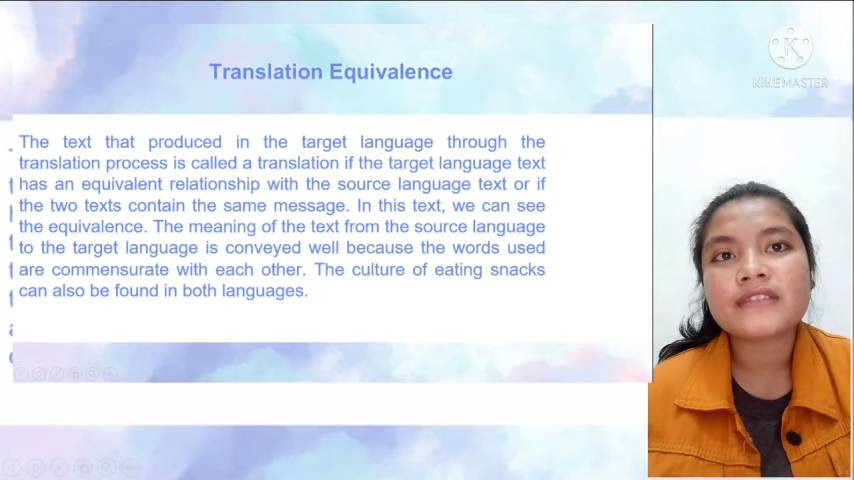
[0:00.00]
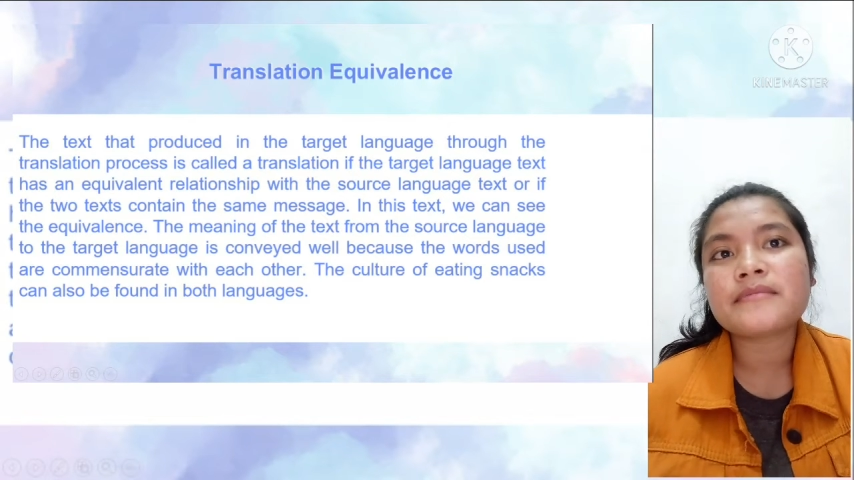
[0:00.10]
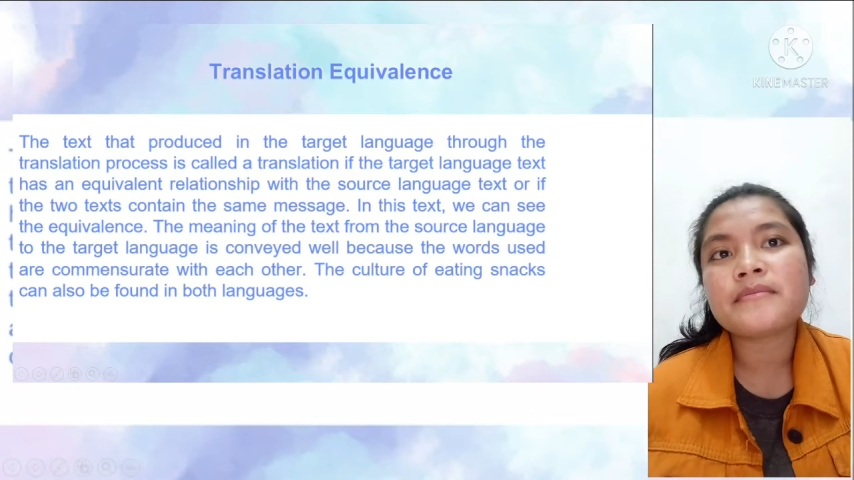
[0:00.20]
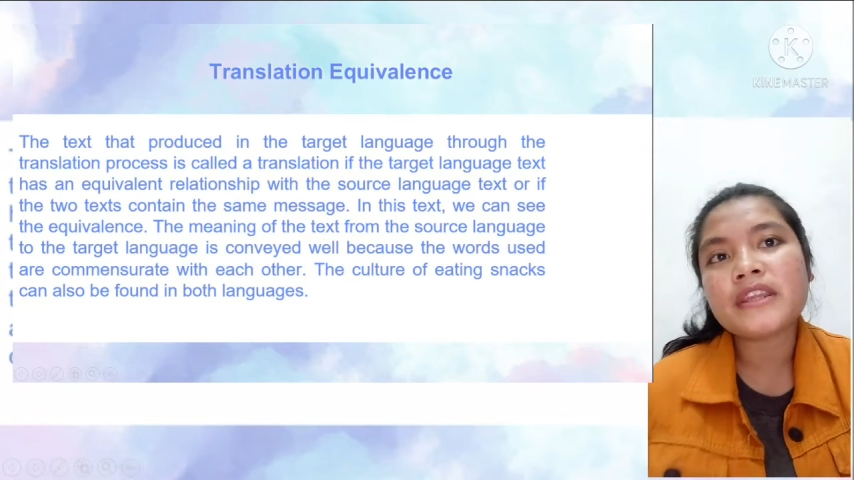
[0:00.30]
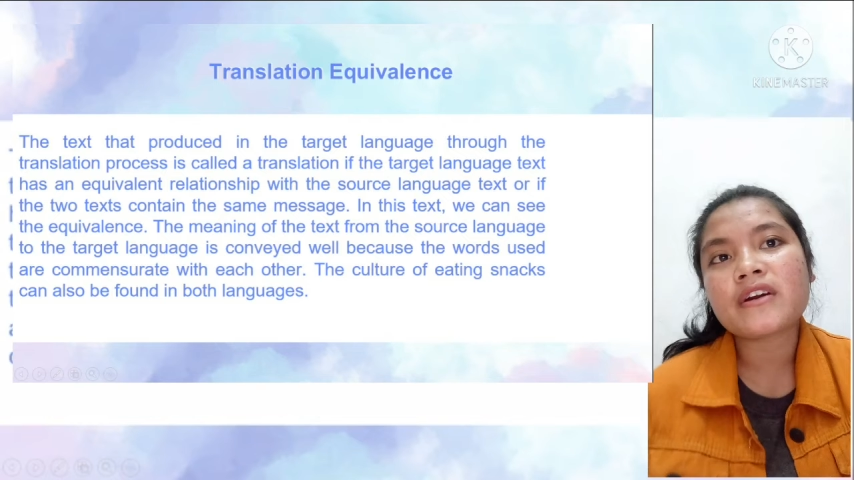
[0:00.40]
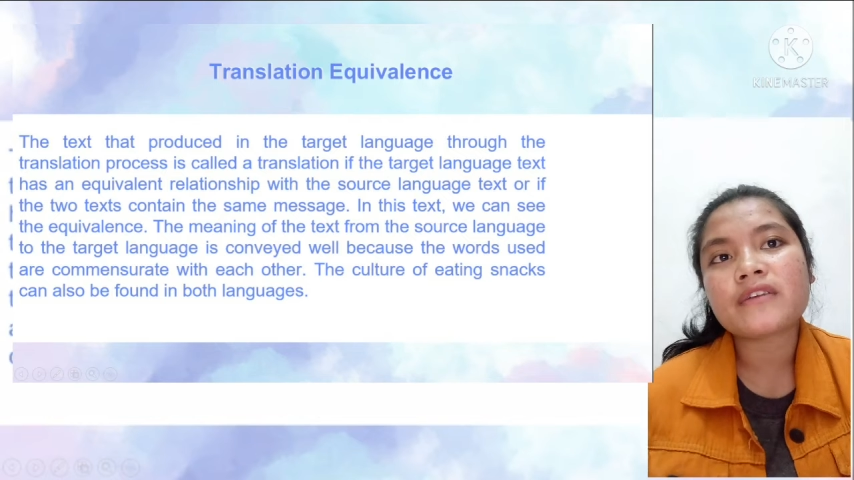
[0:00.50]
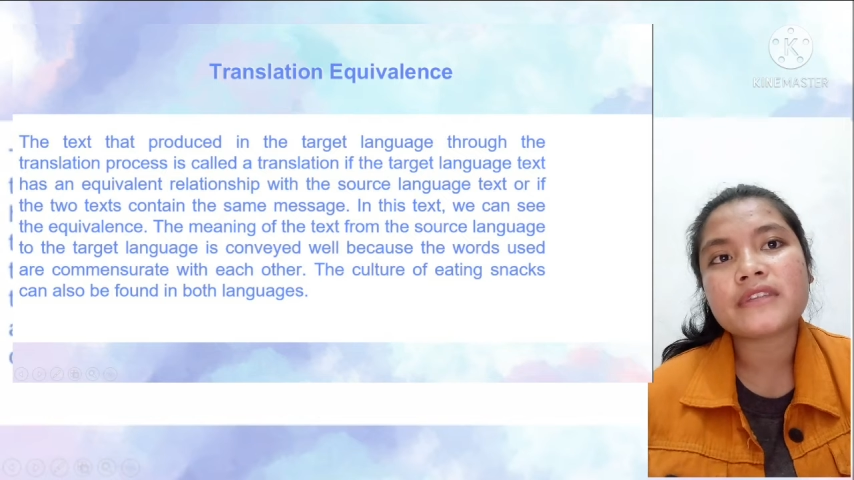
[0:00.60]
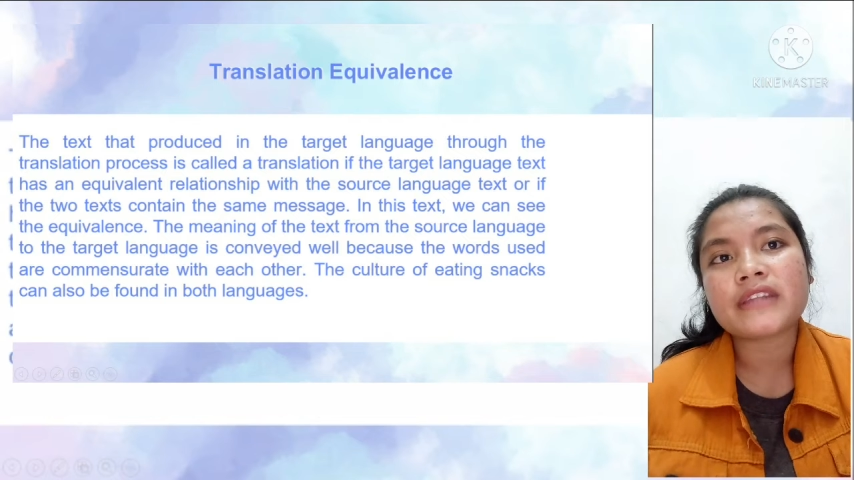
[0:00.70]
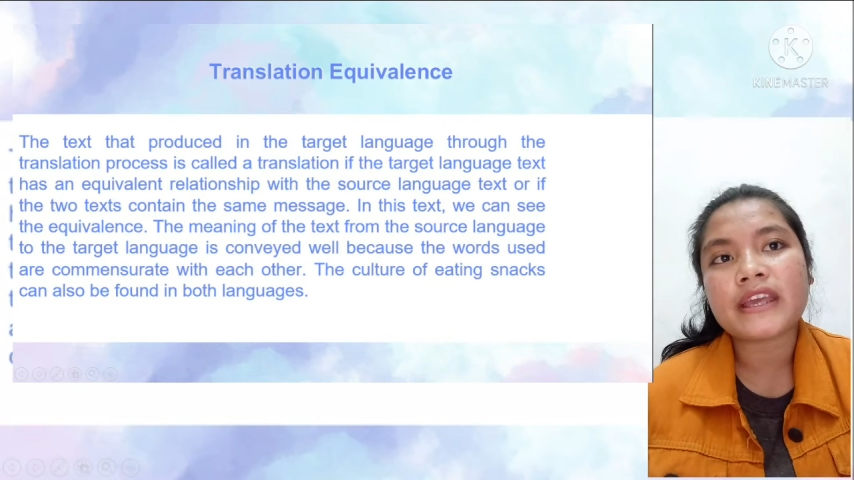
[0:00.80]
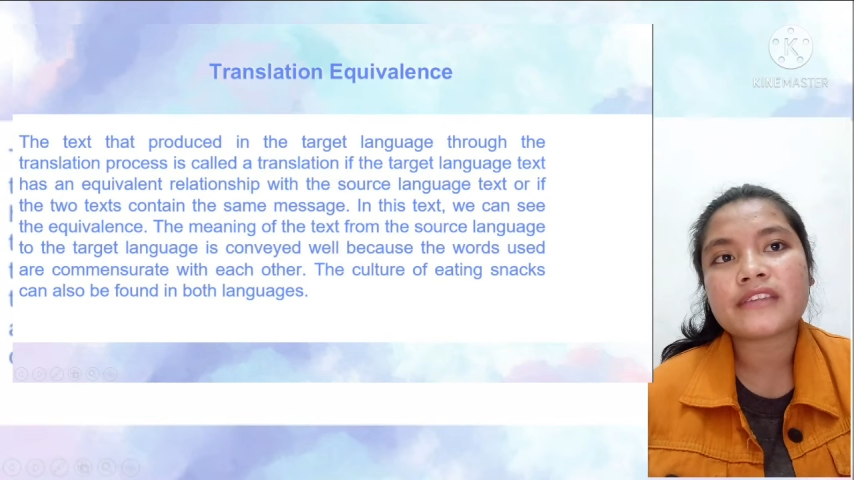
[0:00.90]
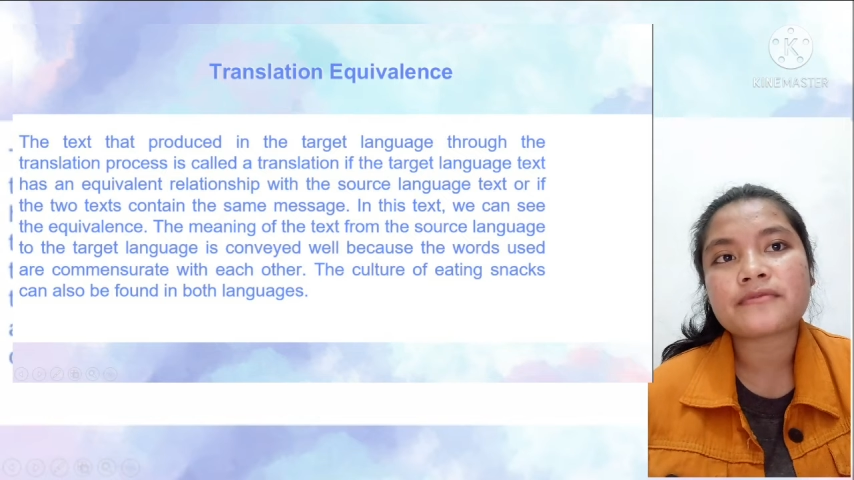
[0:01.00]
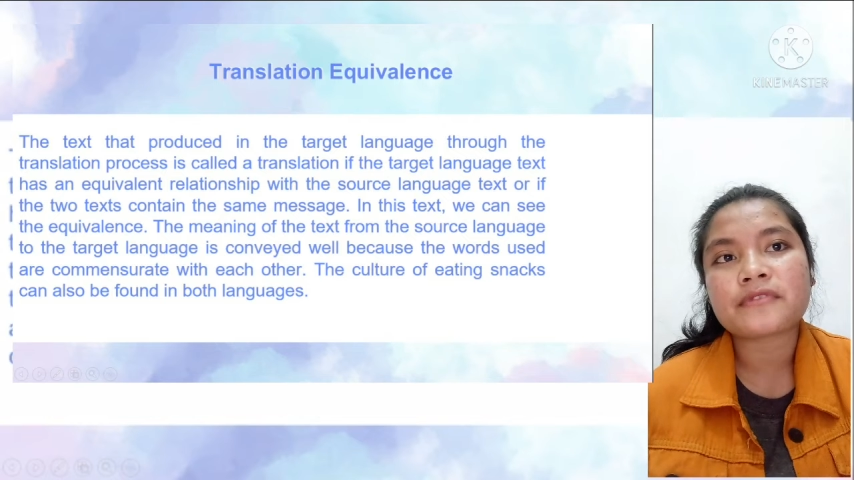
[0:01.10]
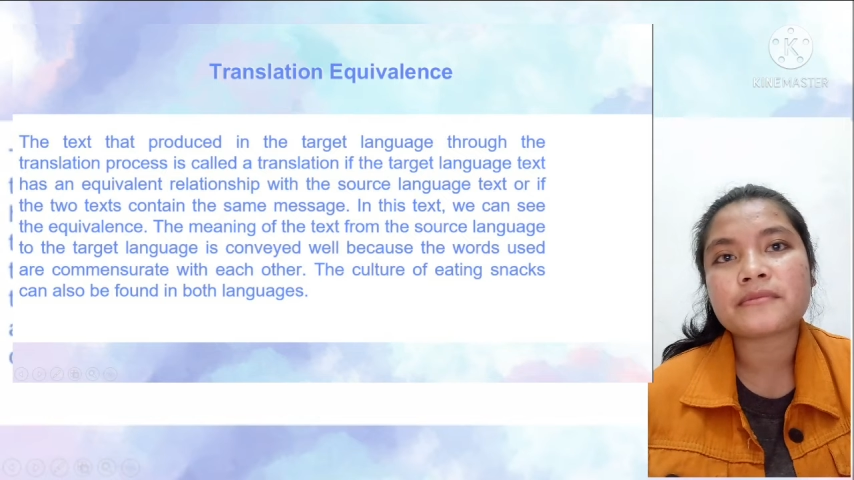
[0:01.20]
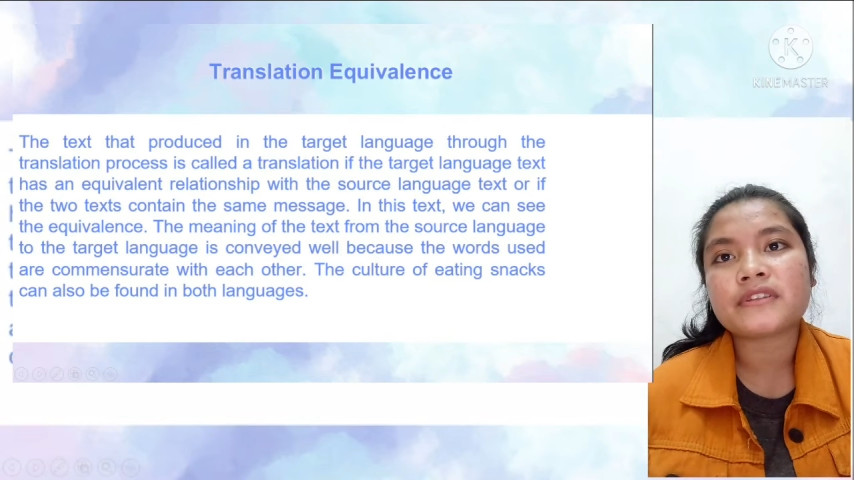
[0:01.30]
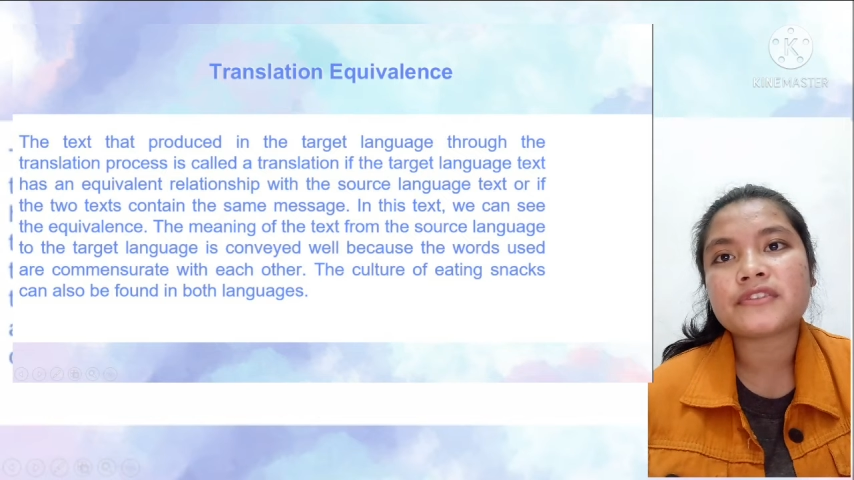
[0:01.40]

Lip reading: The meaning of the text from